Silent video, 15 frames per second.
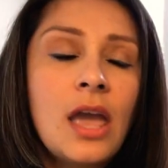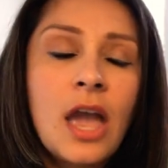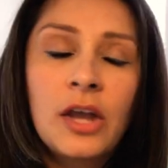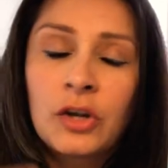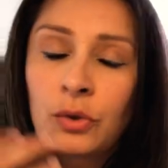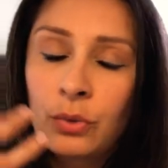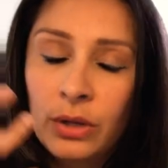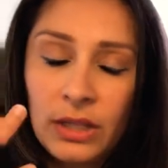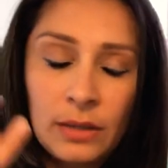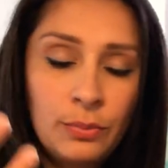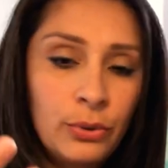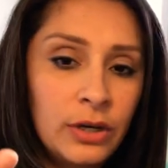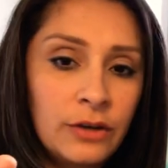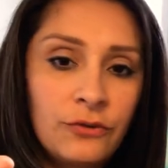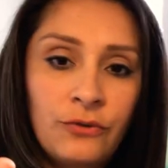And you're really
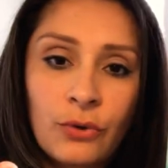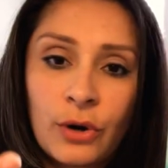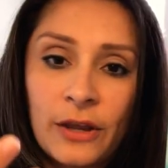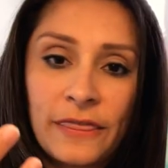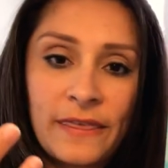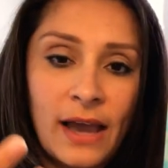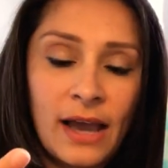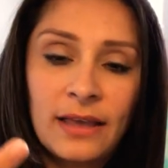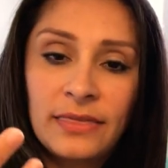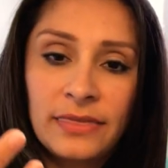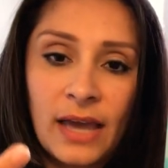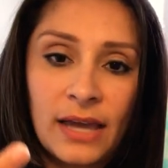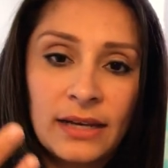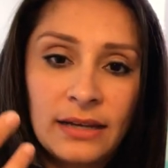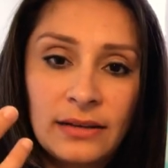putting forth that
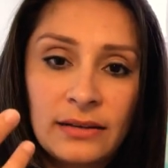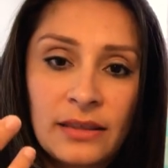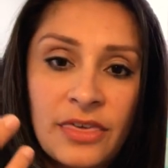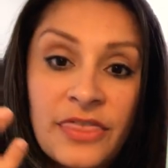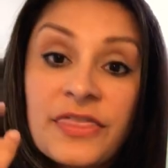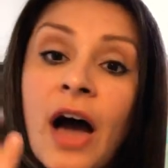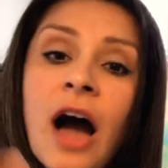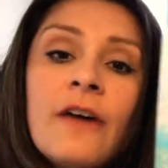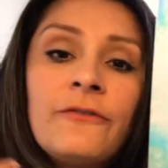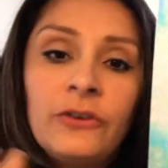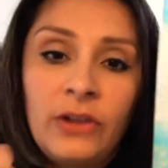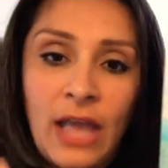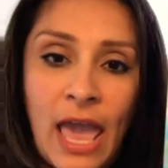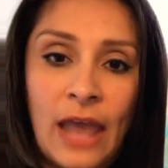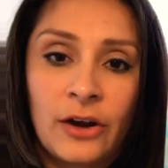
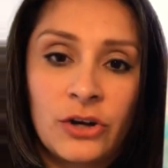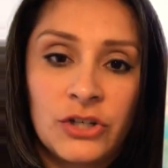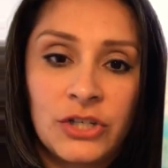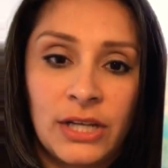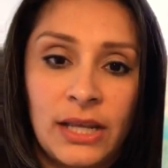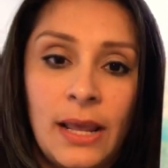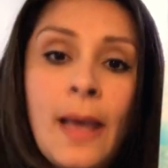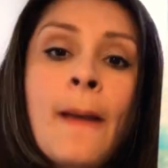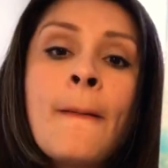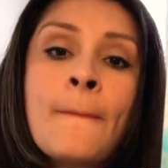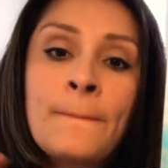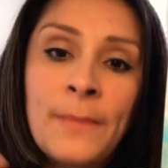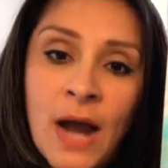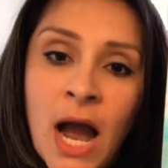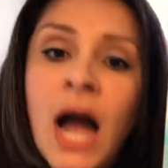thoughtful energy
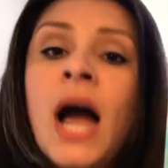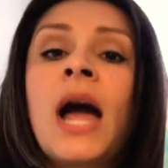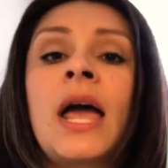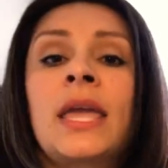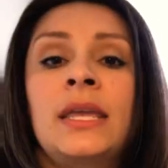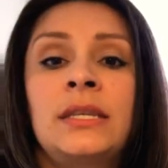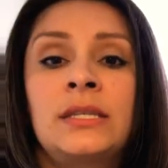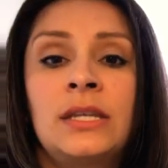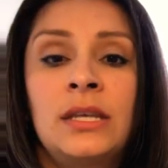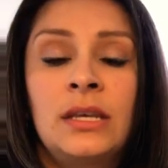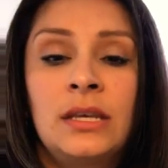behind,